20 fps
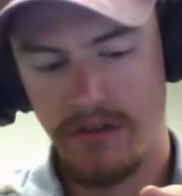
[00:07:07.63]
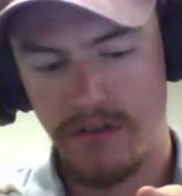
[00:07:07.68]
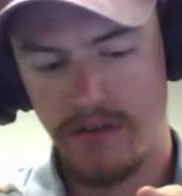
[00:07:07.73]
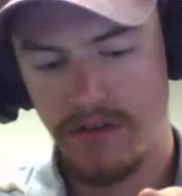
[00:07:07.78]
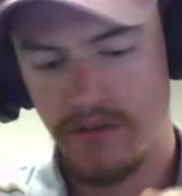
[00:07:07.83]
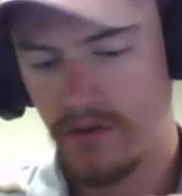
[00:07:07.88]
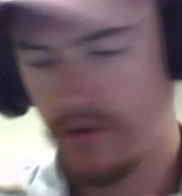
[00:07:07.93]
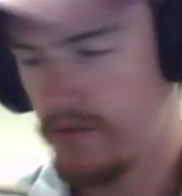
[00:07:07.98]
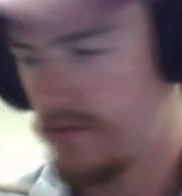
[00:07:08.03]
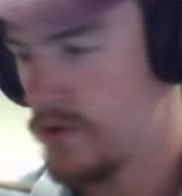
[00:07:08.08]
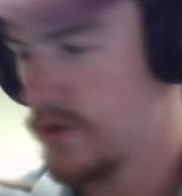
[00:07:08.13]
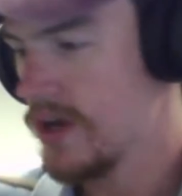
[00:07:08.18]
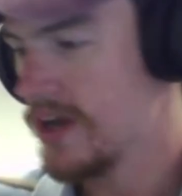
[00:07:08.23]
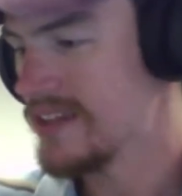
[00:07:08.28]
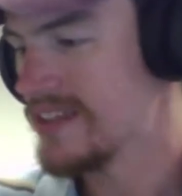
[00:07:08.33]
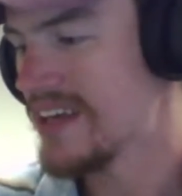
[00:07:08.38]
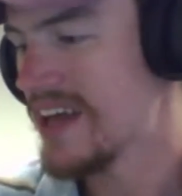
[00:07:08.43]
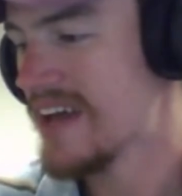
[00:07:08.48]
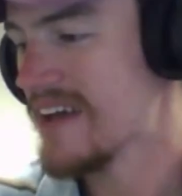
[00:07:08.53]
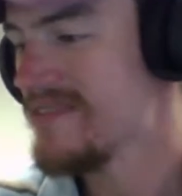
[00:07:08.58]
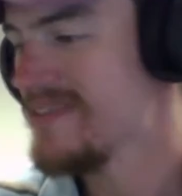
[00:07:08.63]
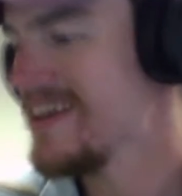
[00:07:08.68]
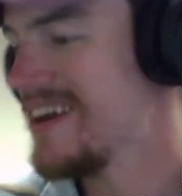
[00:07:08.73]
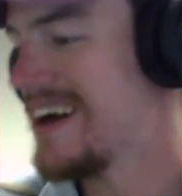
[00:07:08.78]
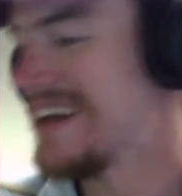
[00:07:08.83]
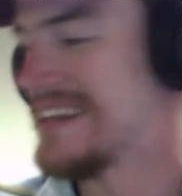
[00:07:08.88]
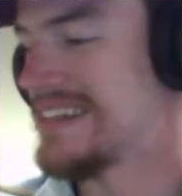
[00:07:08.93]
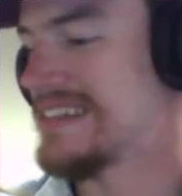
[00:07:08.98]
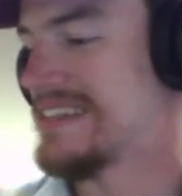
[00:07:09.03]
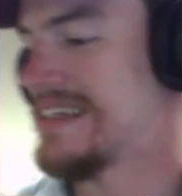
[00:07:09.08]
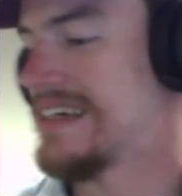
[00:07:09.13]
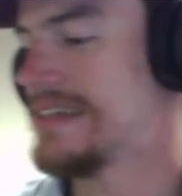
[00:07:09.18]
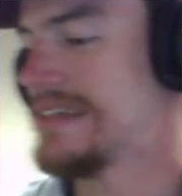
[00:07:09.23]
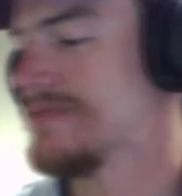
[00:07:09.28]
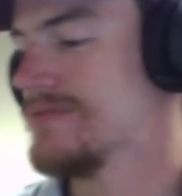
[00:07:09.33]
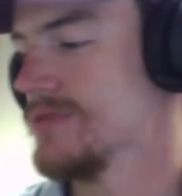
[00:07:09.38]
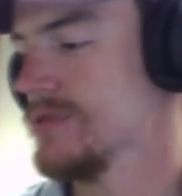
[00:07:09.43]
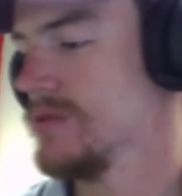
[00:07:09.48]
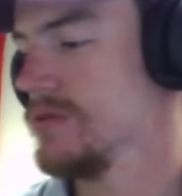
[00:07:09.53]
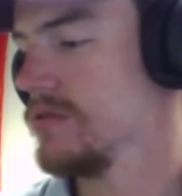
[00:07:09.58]
So if you guys have not signed up
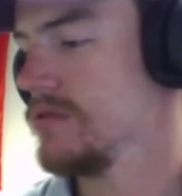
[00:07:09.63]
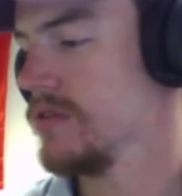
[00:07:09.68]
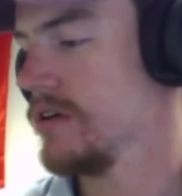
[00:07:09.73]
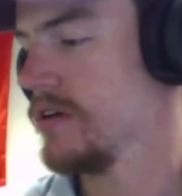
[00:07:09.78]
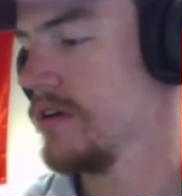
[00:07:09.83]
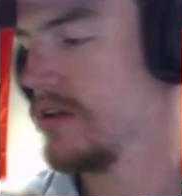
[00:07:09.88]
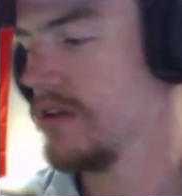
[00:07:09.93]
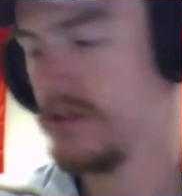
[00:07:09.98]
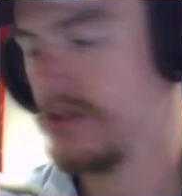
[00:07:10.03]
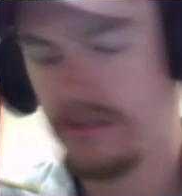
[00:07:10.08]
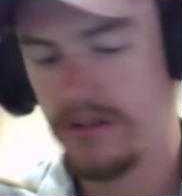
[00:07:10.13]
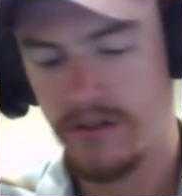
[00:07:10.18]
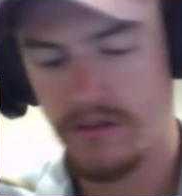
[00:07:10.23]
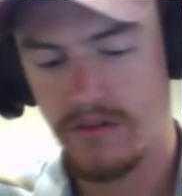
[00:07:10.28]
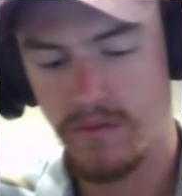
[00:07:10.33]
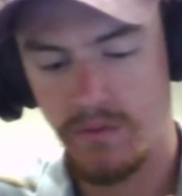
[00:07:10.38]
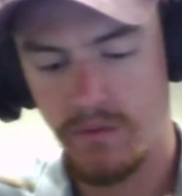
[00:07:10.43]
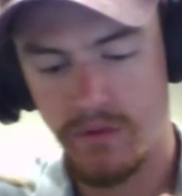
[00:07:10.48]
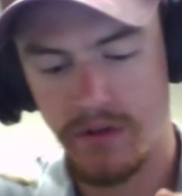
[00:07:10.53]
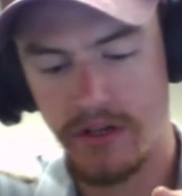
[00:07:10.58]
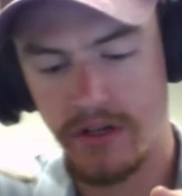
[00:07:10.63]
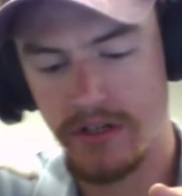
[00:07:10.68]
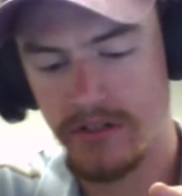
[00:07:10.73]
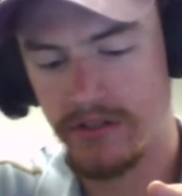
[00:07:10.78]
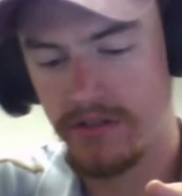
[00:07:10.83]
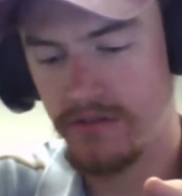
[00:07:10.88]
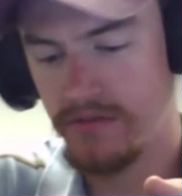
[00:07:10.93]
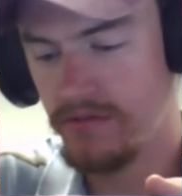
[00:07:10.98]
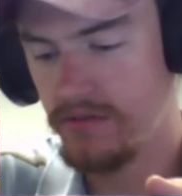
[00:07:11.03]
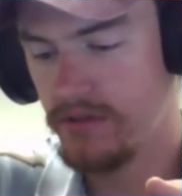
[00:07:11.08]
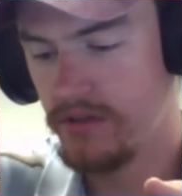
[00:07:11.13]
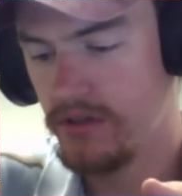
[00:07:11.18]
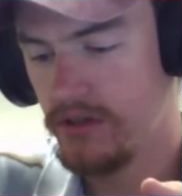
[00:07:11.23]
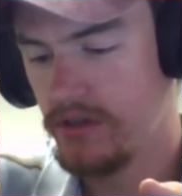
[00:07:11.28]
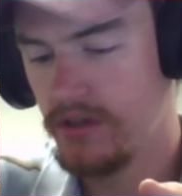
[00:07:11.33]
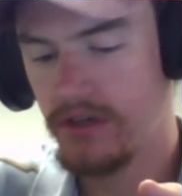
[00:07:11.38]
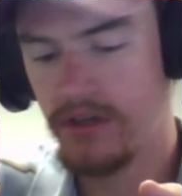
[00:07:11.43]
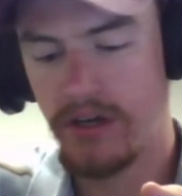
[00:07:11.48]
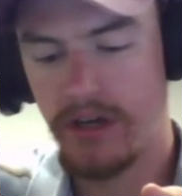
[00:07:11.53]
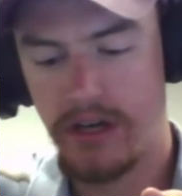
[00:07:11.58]
for Loot Crate yet and you're wanting to,
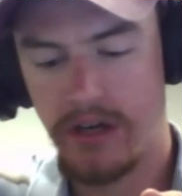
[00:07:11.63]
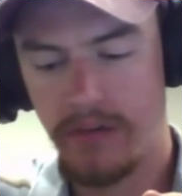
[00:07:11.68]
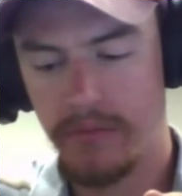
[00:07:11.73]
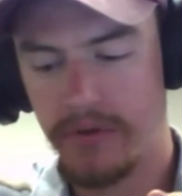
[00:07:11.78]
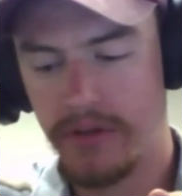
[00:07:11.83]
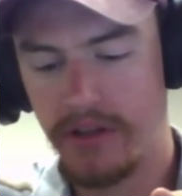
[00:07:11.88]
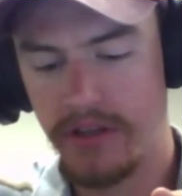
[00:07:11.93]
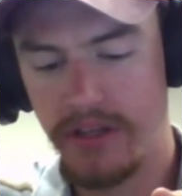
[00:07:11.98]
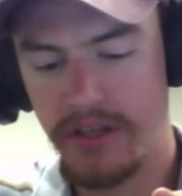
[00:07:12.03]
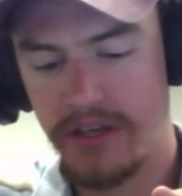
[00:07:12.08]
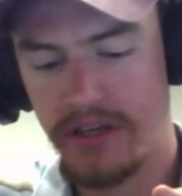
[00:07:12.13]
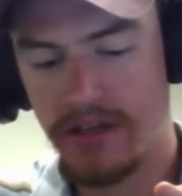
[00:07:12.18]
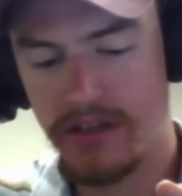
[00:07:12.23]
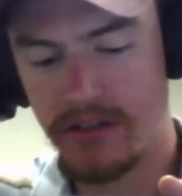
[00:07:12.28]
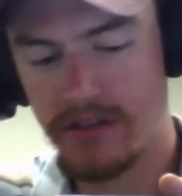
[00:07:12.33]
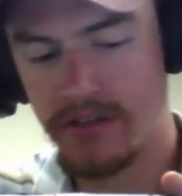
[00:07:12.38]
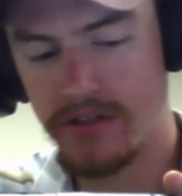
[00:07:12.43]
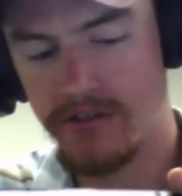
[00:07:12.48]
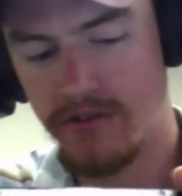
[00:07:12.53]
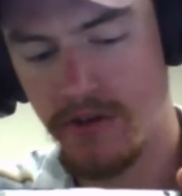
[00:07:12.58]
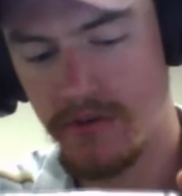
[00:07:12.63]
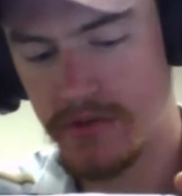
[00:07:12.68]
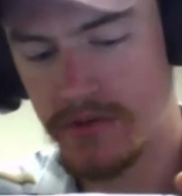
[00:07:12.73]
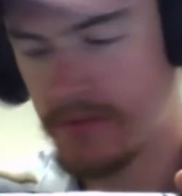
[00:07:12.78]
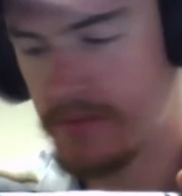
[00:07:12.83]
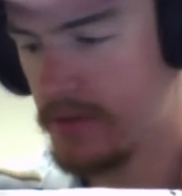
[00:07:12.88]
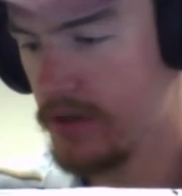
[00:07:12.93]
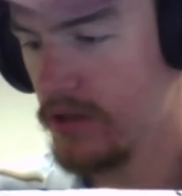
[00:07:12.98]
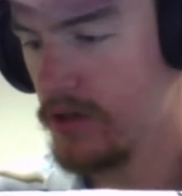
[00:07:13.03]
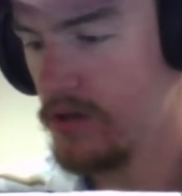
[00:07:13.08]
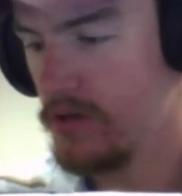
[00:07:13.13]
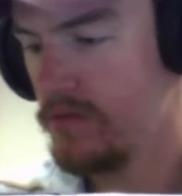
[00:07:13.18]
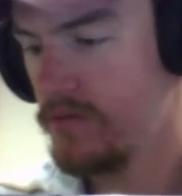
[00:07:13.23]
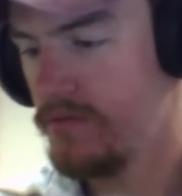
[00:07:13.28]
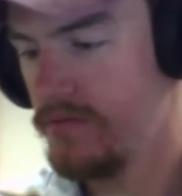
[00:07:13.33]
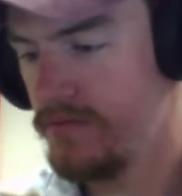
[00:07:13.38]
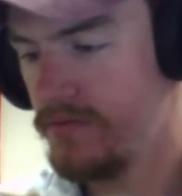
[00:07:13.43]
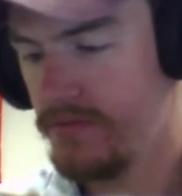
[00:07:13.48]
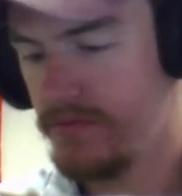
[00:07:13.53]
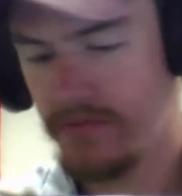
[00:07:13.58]
I'll put a link in the description below
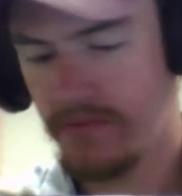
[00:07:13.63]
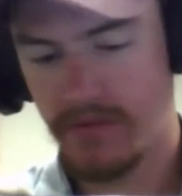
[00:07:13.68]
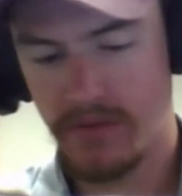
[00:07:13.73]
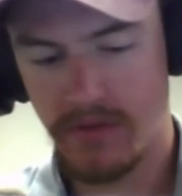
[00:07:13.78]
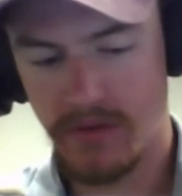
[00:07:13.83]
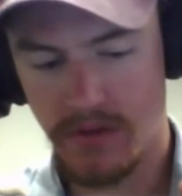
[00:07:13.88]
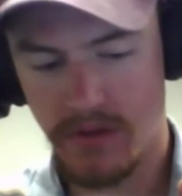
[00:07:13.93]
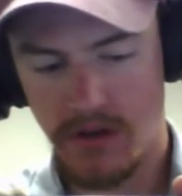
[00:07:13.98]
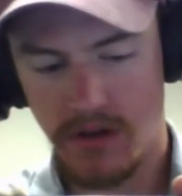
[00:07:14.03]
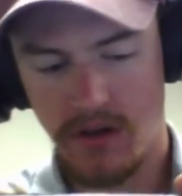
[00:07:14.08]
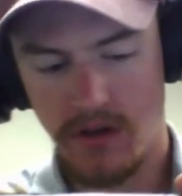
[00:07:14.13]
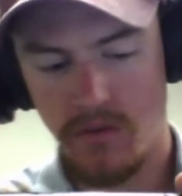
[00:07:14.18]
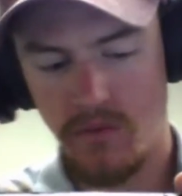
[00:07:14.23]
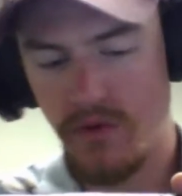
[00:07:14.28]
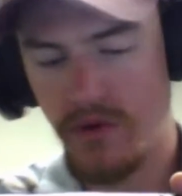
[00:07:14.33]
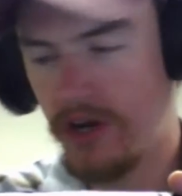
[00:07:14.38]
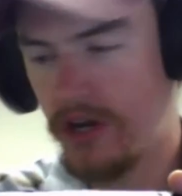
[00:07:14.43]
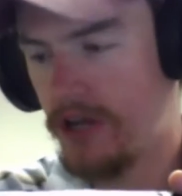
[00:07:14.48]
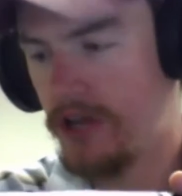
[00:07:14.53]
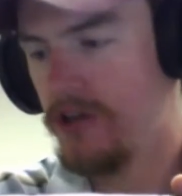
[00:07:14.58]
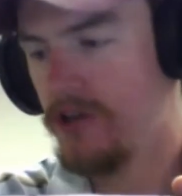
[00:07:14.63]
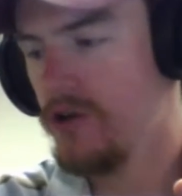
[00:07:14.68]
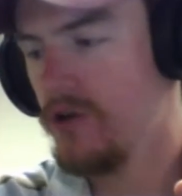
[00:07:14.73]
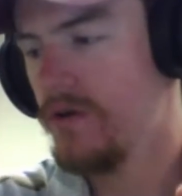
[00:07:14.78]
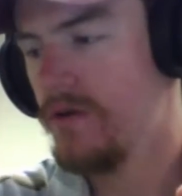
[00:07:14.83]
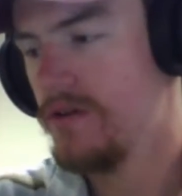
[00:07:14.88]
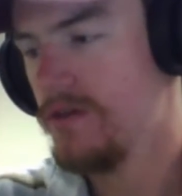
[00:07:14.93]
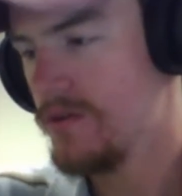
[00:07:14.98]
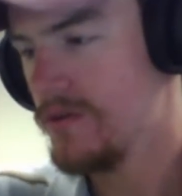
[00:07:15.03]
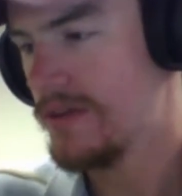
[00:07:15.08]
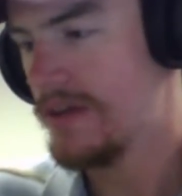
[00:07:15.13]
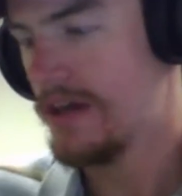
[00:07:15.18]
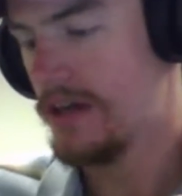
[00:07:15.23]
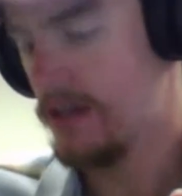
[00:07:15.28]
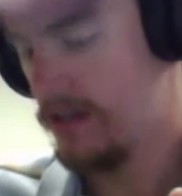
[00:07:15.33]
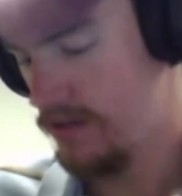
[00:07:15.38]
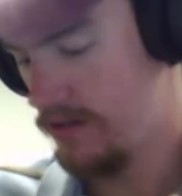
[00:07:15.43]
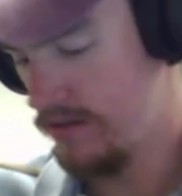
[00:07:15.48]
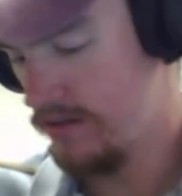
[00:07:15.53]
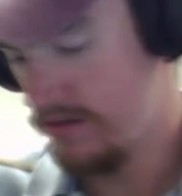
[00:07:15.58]
where you can go and do
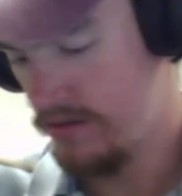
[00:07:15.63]
that.